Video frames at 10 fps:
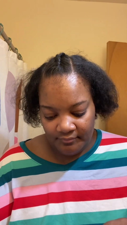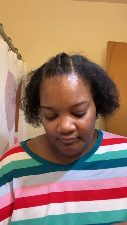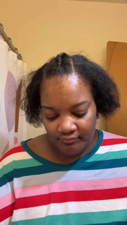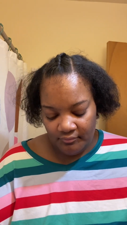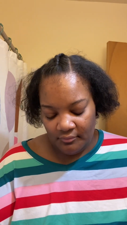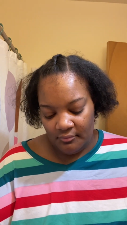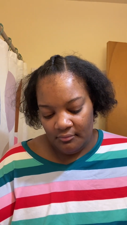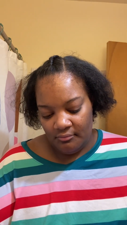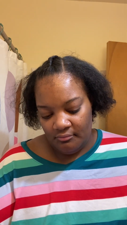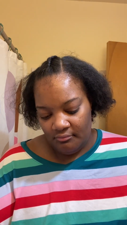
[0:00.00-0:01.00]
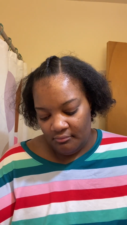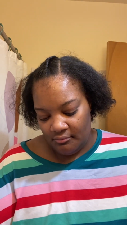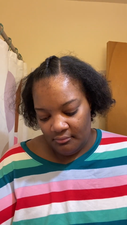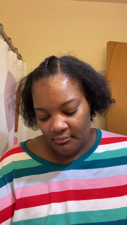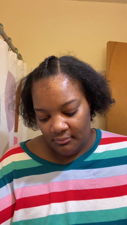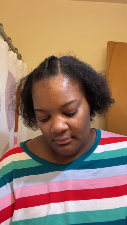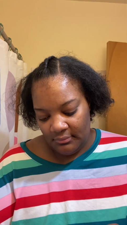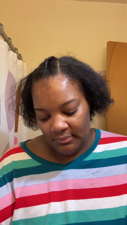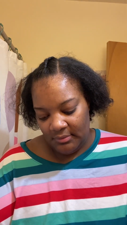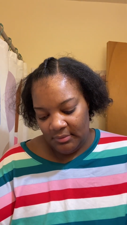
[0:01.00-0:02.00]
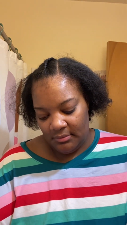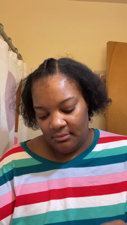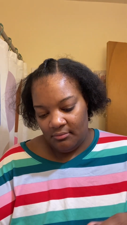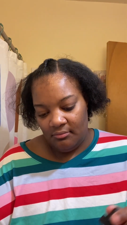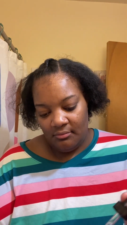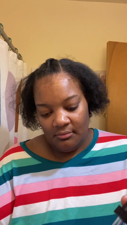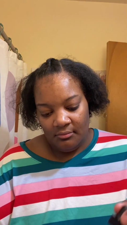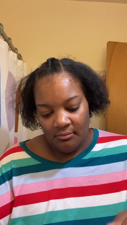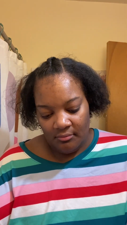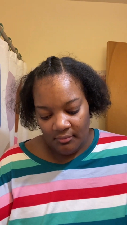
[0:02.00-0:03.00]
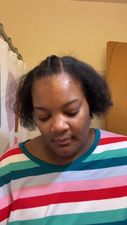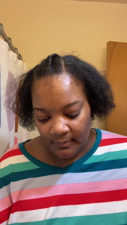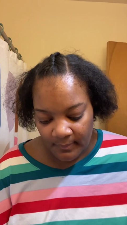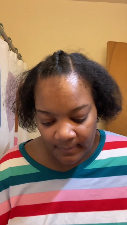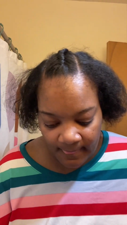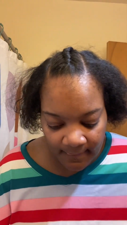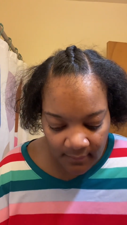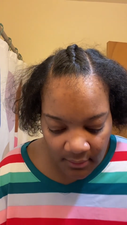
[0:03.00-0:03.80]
Nothing is said.